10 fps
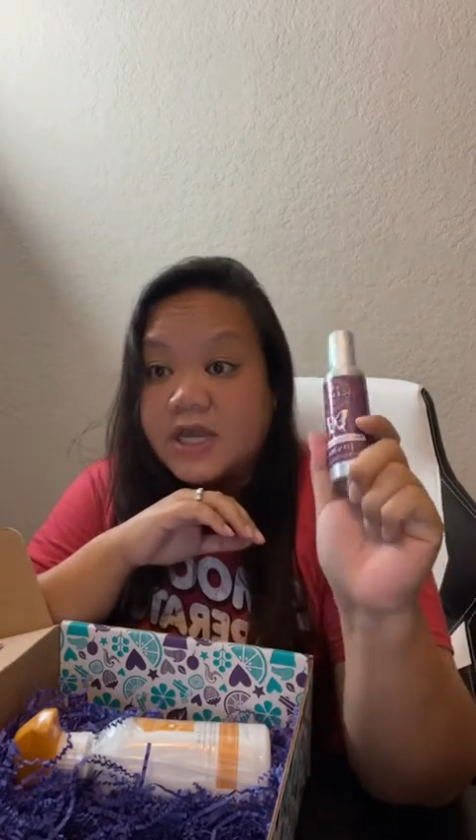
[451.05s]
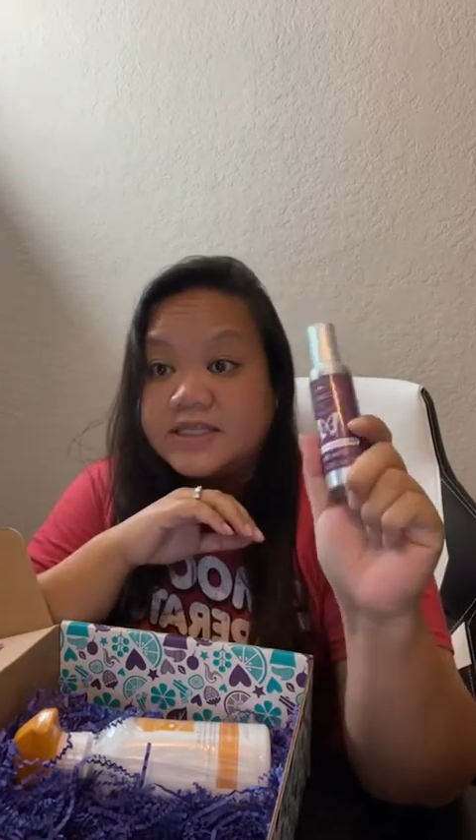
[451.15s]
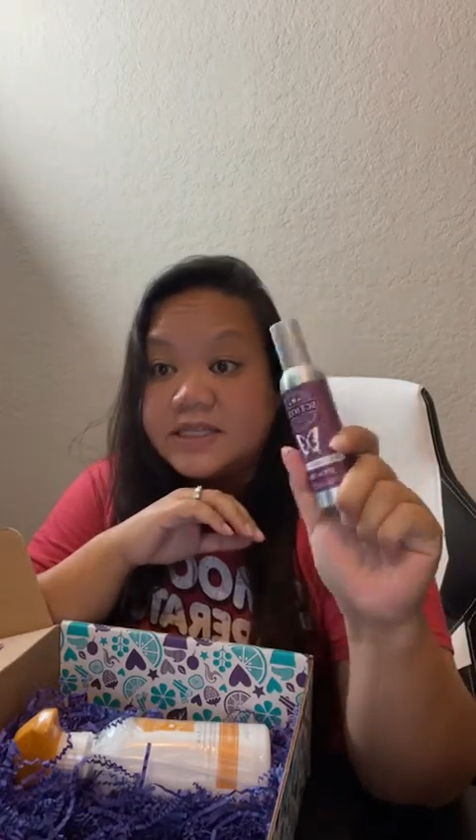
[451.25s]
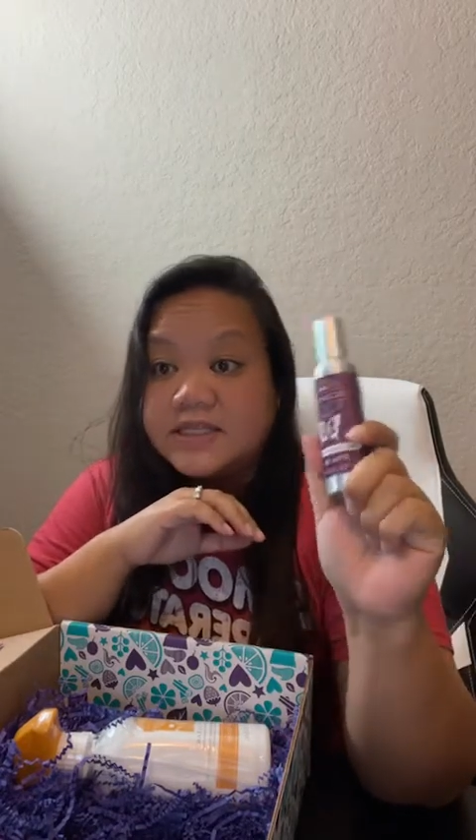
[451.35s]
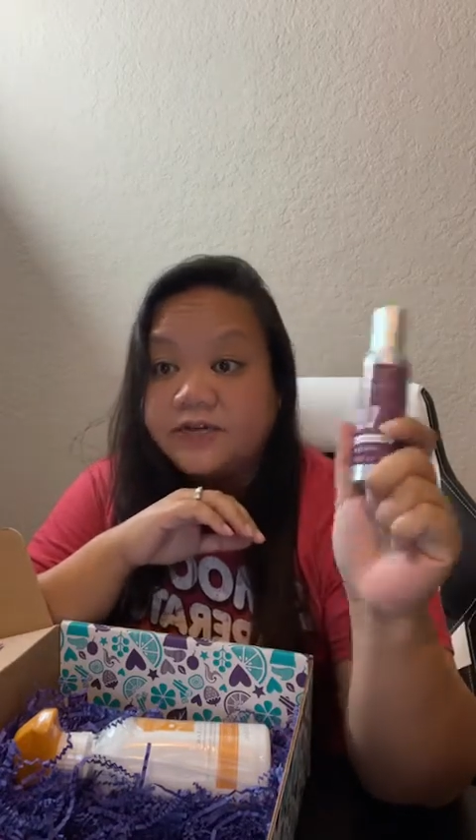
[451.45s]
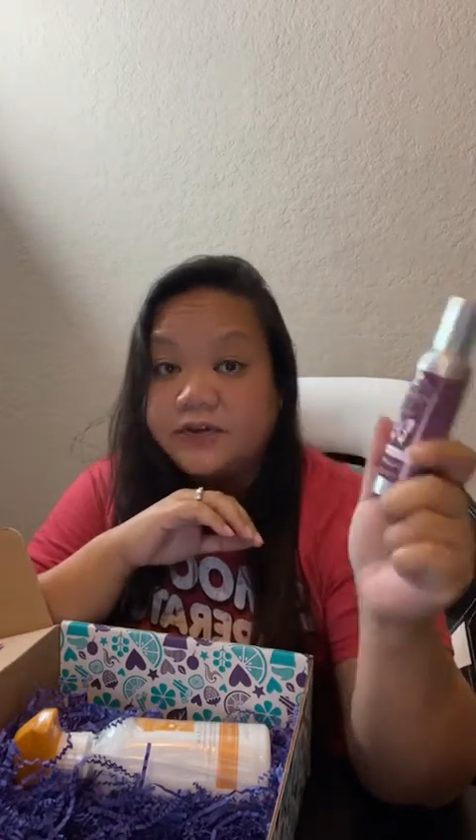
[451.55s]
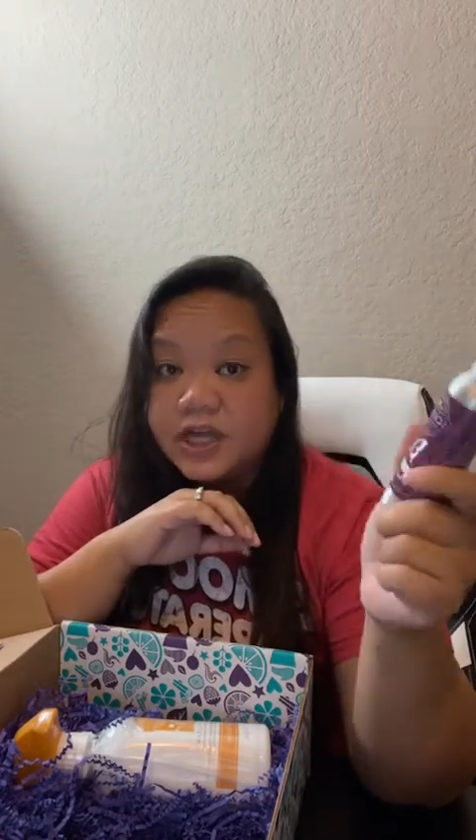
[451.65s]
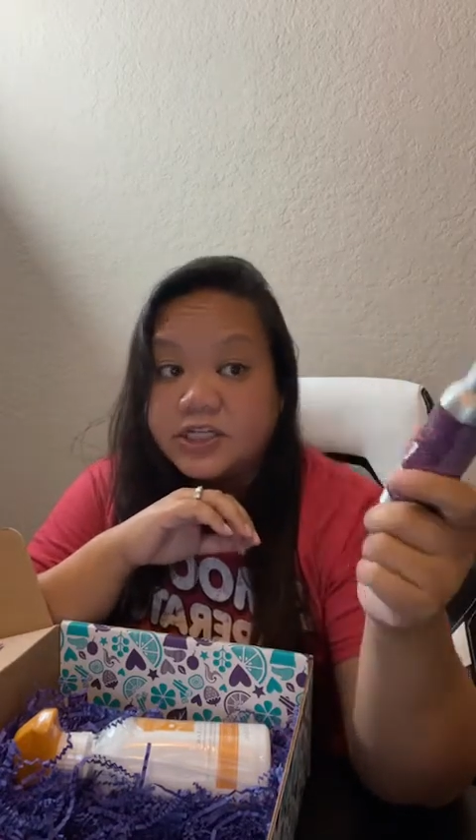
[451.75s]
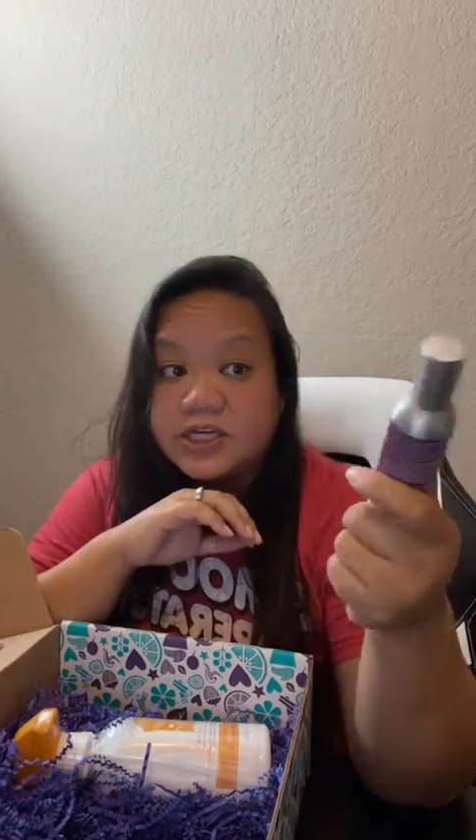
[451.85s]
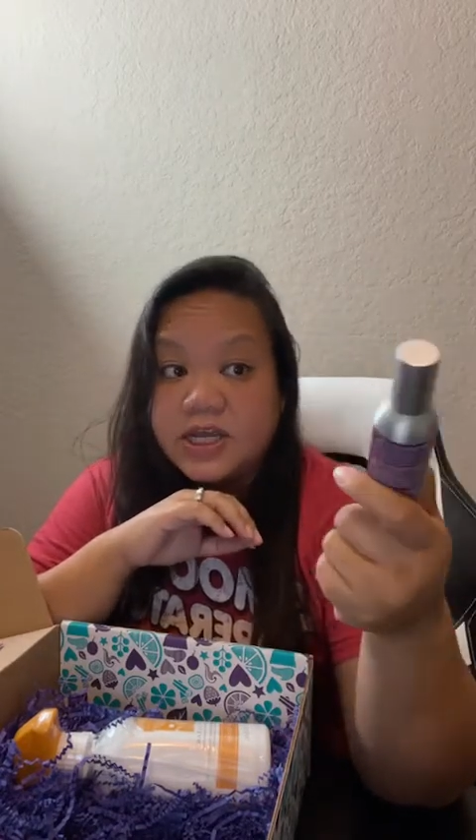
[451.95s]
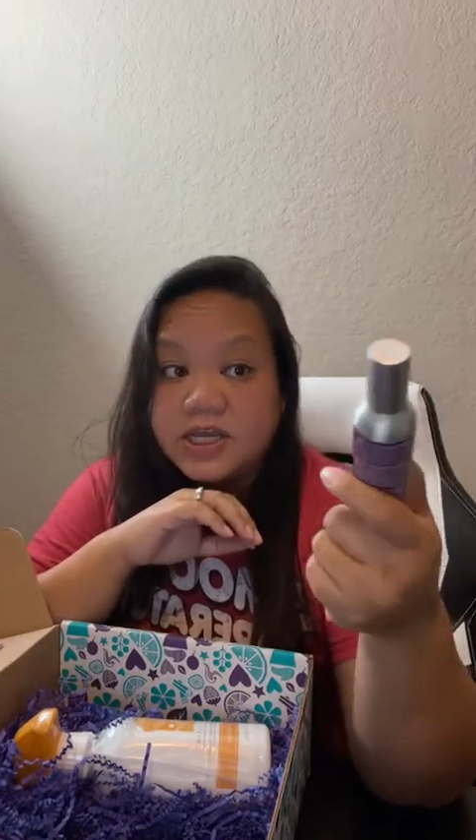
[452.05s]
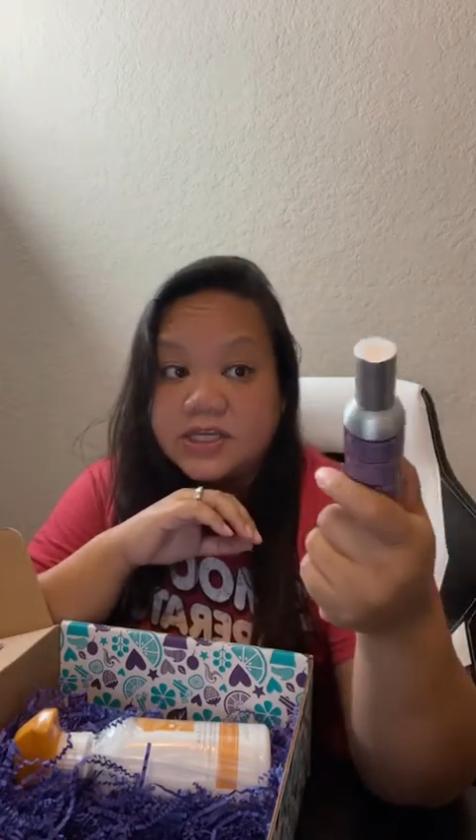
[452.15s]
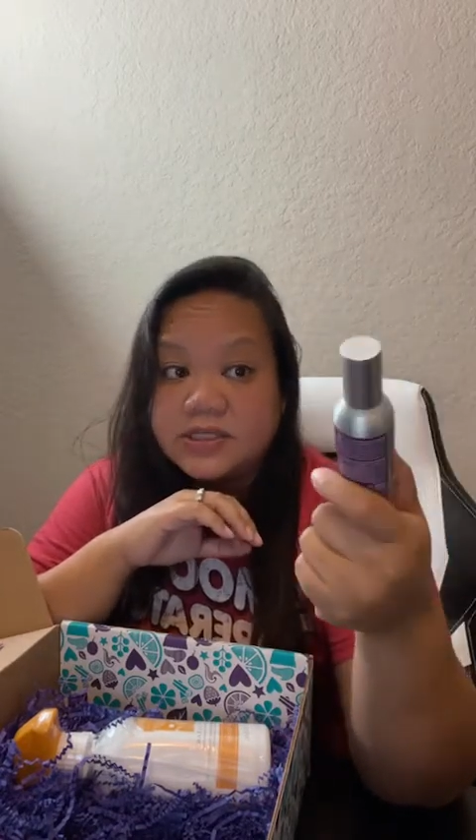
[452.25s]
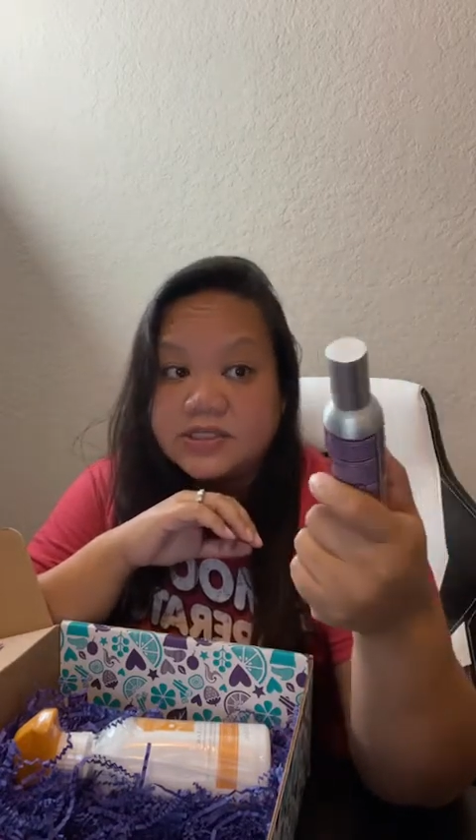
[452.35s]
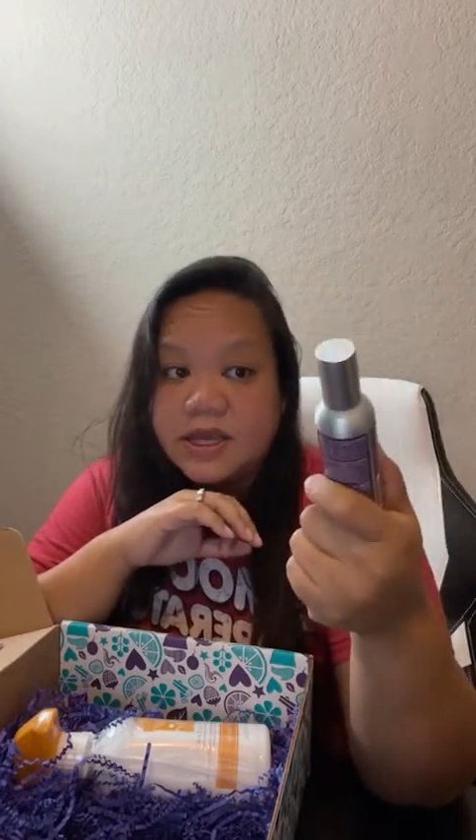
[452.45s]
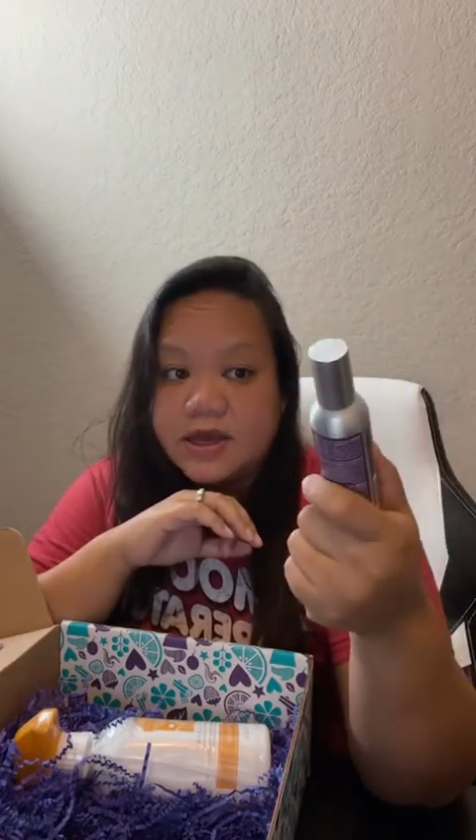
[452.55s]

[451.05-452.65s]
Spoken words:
Scentsy Fresh is